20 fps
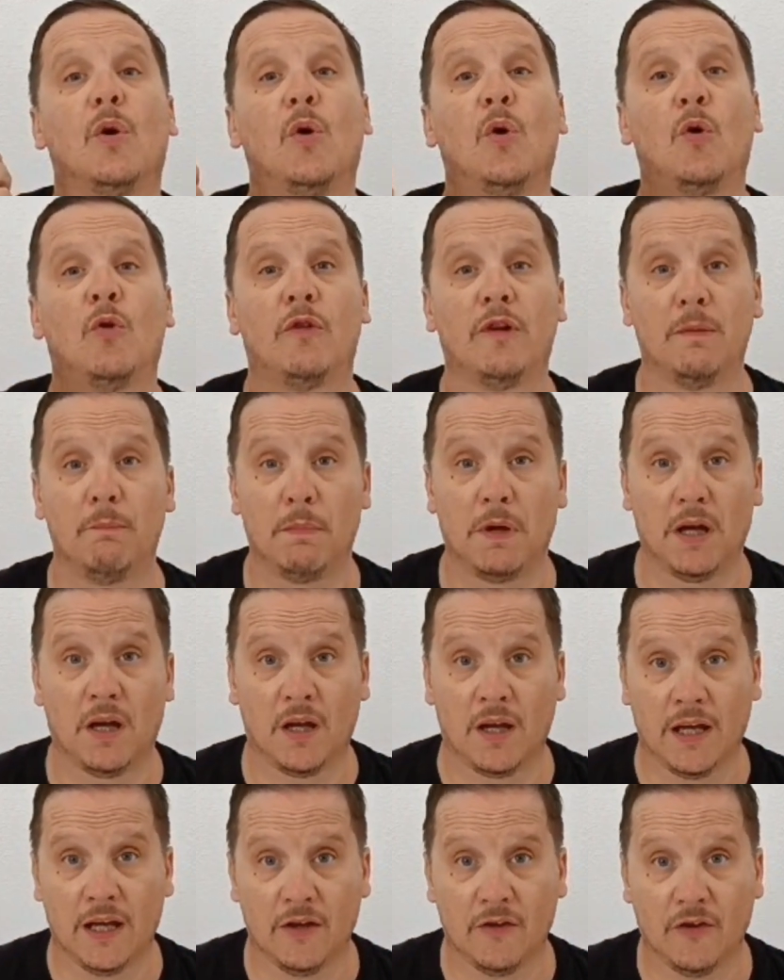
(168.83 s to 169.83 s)
or
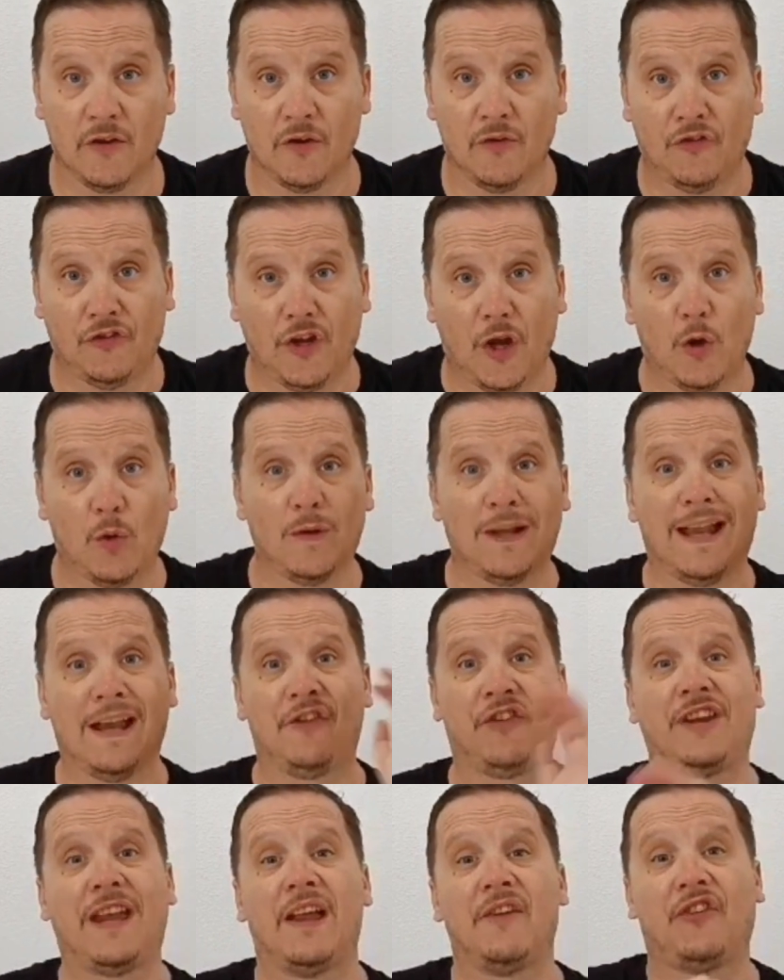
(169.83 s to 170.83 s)
remind. So,
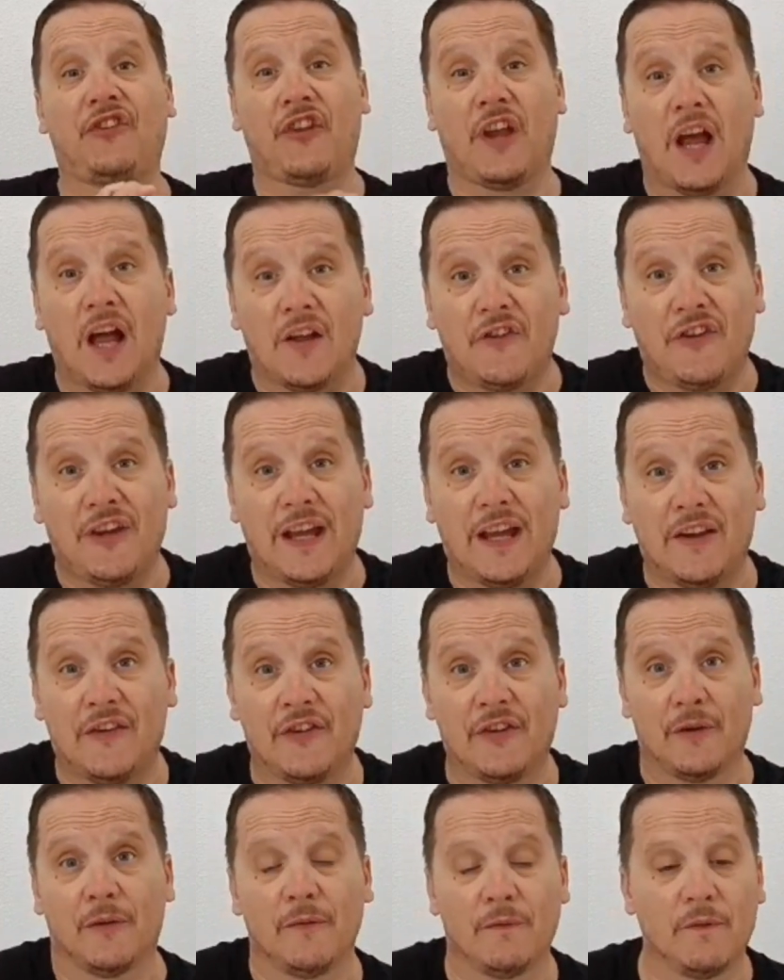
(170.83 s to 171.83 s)
let's get
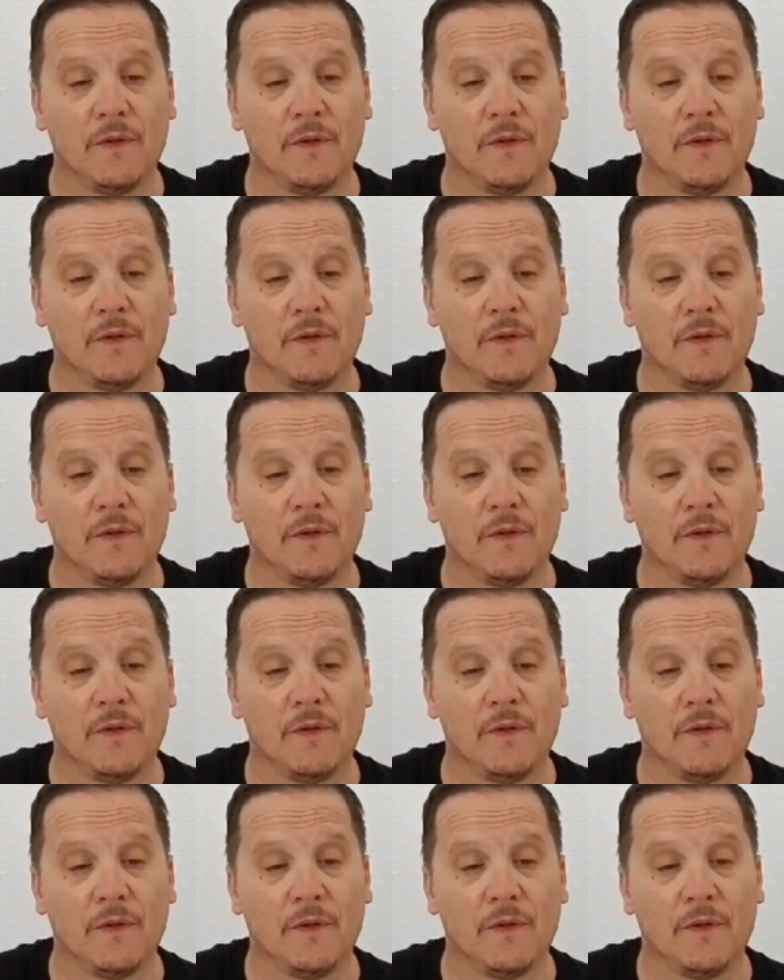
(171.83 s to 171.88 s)
started.